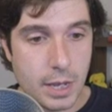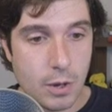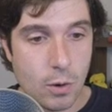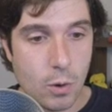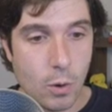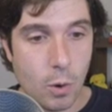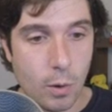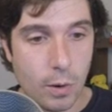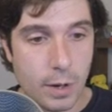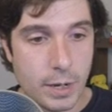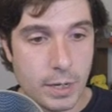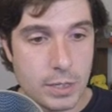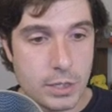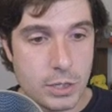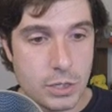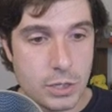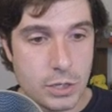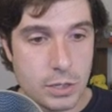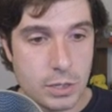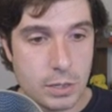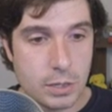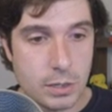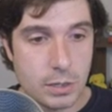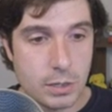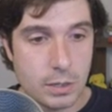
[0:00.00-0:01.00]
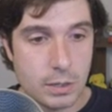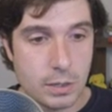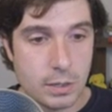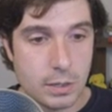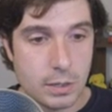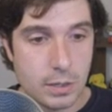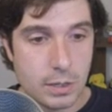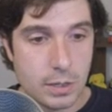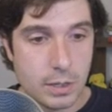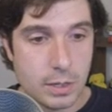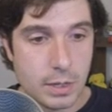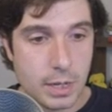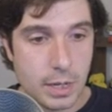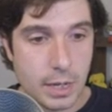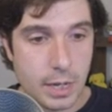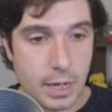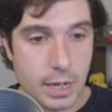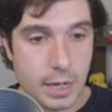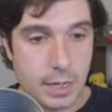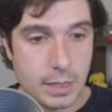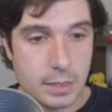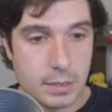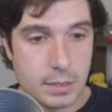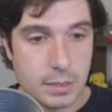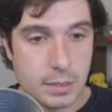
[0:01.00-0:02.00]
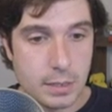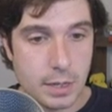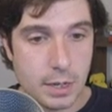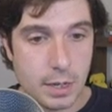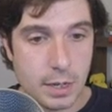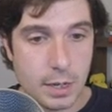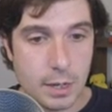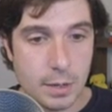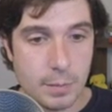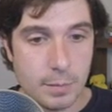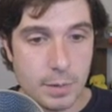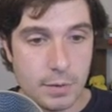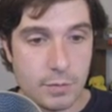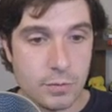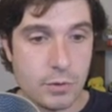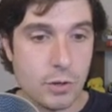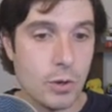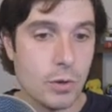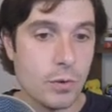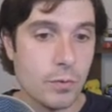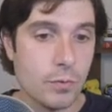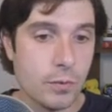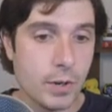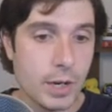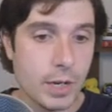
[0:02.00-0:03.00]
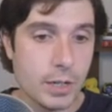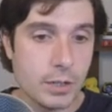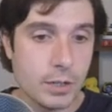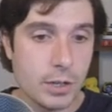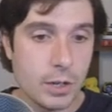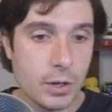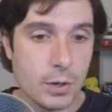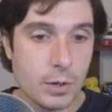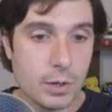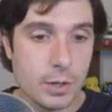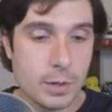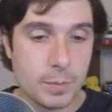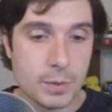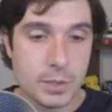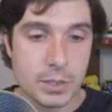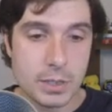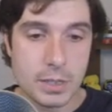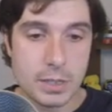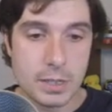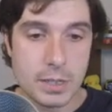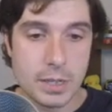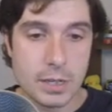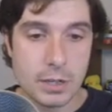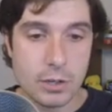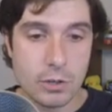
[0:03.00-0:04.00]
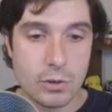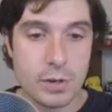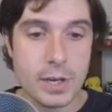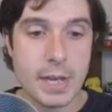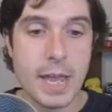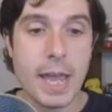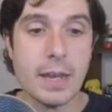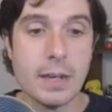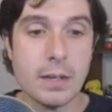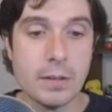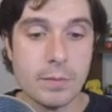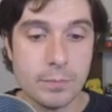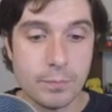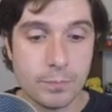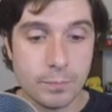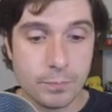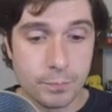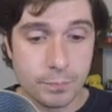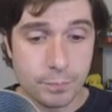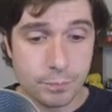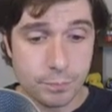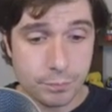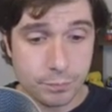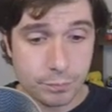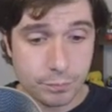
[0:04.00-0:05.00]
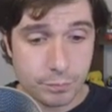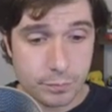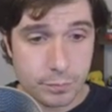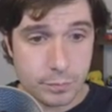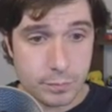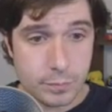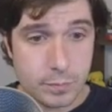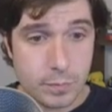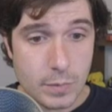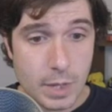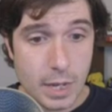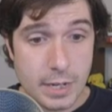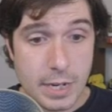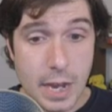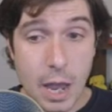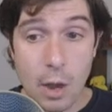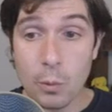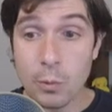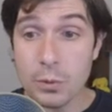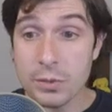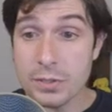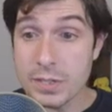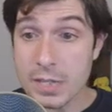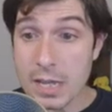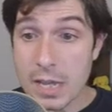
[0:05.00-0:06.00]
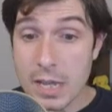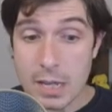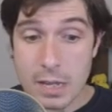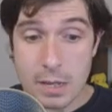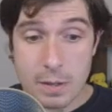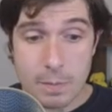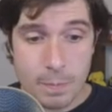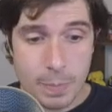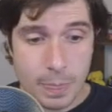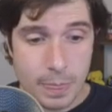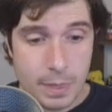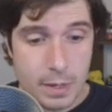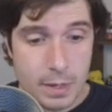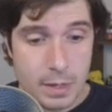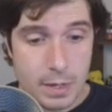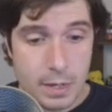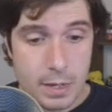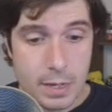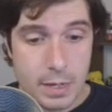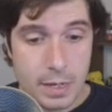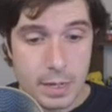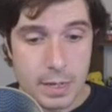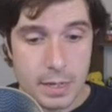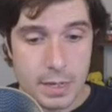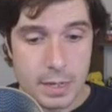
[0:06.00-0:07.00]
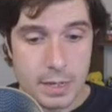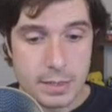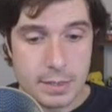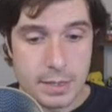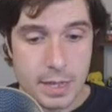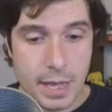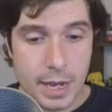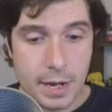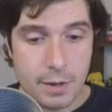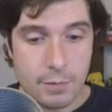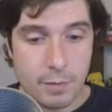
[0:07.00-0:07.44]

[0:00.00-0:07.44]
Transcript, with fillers: orange. And um, I have no friend code. I'm just going to hit create. Now we'll see is that if